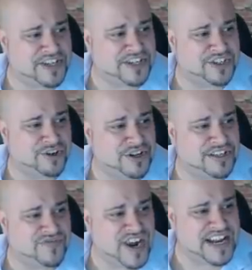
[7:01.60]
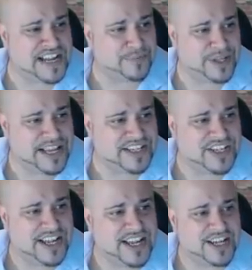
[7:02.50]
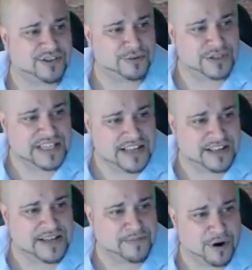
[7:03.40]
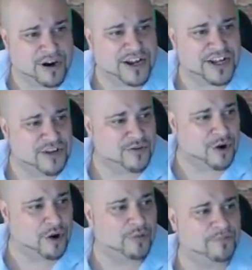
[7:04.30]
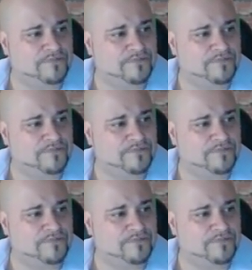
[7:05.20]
concern is finding a place to legally park a new home.